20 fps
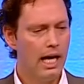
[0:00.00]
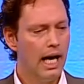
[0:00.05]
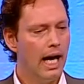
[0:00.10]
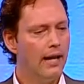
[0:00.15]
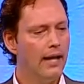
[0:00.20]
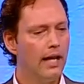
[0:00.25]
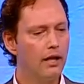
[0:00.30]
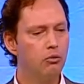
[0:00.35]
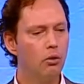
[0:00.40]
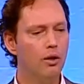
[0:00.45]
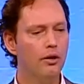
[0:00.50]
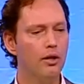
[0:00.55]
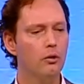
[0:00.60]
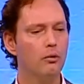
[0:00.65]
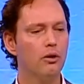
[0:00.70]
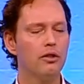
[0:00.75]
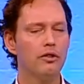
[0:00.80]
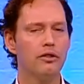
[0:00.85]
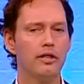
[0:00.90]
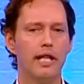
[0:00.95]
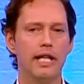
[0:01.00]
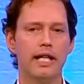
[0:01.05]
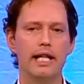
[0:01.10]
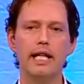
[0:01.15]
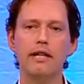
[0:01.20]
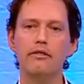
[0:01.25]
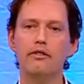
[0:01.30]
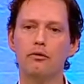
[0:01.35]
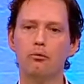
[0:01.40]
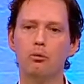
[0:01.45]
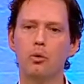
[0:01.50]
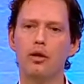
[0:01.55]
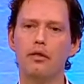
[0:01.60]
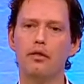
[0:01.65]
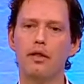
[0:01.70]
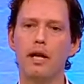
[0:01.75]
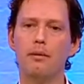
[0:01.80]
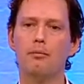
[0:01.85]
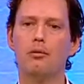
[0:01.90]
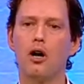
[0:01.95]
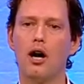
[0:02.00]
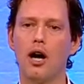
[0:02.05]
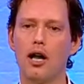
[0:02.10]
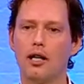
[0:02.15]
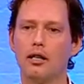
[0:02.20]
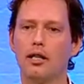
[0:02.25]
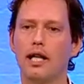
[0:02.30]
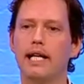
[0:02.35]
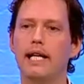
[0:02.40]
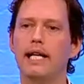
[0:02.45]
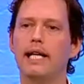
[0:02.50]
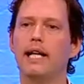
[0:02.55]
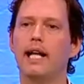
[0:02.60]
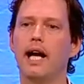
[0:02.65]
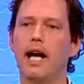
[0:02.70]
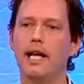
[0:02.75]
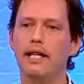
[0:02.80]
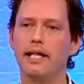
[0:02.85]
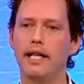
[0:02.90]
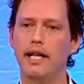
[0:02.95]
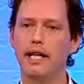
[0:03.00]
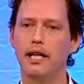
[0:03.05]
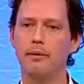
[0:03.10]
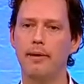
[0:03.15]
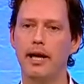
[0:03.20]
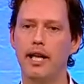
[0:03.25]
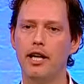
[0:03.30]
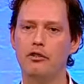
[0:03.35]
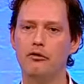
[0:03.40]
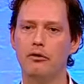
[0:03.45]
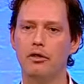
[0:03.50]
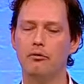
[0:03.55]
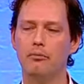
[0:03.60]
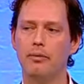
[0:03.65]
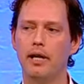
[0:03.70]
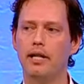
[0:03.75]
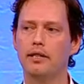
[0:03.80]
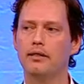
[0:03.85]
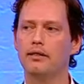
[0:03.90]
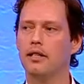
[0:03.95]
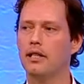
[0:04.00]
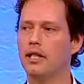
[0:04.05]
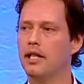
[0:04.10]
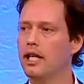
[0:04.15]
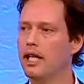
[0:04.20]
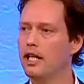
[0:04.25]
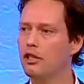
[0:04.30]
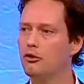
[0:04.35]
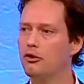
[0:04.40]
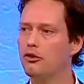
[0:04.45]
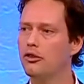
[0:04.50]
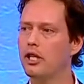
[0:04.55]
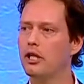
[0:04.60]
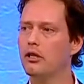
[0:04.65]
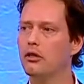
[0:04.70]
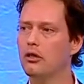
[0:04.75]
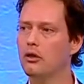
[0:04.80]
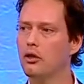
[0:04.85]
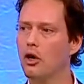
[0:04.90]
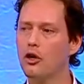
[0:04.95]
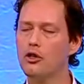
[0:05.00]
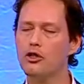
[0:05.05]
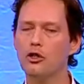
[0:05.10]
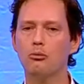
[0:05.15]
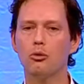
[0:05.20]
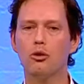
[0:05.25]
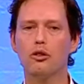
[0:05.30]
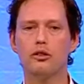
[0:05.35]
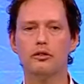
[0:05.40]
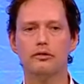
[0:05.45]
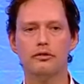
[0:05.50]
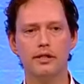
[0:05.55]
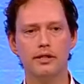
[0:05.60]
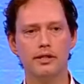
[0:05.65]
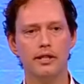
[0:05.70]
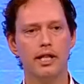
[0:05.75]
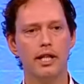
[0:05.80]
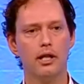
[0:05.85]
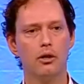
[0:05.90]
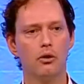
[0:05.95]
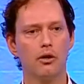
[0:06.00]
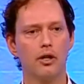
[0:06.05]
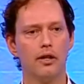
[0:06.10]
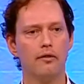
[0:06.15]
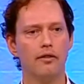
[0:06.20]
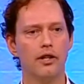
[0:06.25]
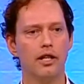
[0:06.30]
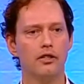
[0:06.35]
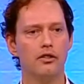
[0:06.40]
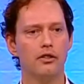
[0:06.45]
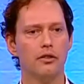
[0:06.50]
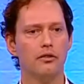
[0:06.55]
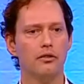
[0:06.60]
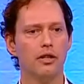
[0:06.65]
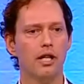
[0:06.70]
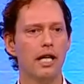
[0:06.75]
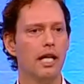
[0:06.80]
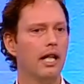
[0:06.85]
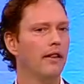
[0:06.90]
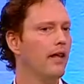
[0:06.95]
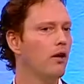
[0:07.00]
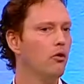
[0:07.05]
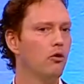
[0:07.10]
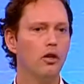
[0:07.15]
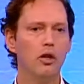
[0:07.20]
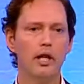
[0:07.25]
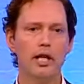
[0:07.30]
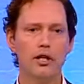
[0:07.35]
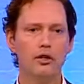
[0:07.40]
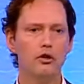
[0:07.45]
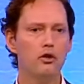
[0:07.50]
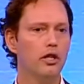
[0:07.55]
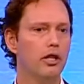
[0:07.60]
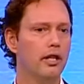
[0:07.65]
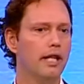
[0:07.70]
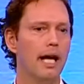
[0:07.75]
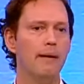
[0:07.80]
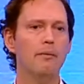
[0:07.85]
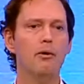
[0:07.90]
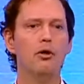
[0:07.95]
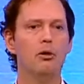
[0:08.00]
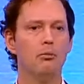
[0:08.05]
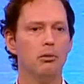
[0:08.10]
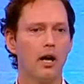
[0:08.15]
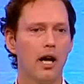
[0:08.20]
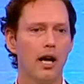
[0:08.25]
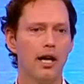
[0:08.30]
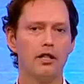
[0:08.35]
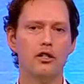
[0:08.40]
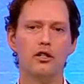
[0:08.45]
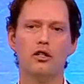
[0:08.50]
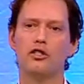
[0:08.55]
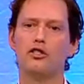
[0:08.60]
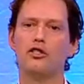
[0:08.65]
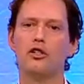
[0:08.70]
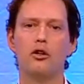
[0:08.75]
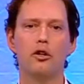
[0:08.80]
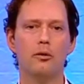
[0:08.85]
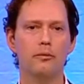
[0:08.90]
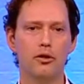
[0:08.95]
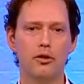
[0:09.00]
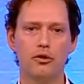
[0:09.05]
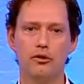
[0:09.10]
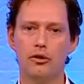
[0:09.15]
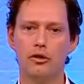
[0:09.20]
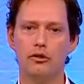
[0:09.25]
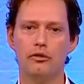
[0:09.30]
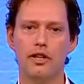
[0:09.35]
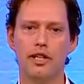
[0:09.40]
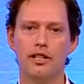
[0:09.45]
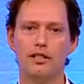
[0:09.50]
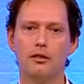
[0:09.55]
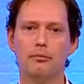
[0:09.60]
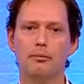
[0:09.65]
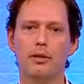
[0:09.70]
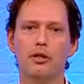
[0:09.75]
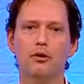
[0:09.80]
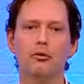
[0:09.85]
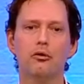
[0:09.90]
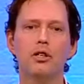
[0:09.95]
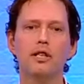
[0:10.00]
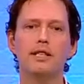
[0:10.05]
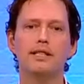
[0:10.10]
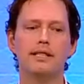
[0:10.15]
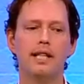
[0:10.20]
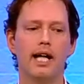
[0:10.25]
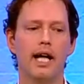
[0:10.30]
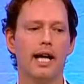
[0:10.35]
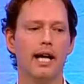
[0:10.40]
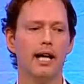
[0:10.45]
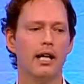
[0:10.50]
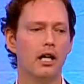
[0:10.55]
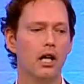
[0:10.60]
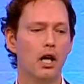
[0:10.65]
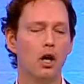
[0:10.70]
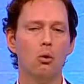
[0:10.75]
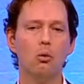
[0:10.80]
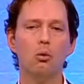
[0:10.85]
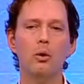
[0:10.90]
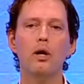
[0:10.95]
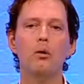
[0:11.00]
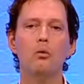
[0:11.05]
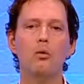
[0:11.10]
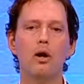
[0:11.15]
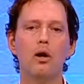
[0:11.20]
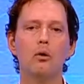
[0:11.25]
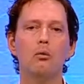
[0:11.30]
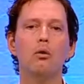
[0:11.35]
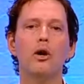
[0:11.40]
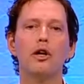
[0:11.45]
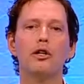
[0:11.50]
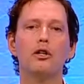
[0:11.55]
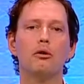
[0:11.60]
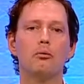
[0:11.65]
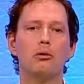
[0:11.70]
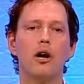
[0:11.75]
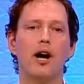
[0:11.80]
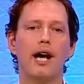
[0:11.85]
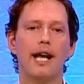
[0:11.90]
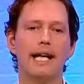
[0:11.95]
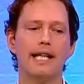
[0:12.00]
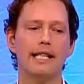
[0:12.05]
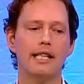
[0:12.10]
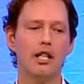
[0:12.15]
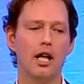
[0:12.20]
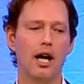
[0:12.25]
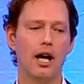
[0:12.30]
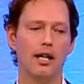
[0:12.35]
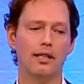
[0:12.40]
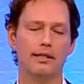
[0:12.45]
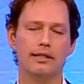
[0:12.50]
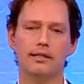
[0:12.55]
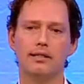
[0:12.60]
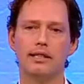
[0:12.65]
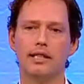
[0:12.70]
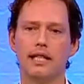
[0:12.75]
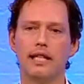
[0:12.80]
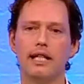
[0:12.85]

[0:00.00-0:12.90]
And that's one thing we're seeing, even with a product like an identity management space, is we're seeing larger, more sophisticated organizations. You can demo the product, you can show them user interfaces, but they're really saying, we want what your product does.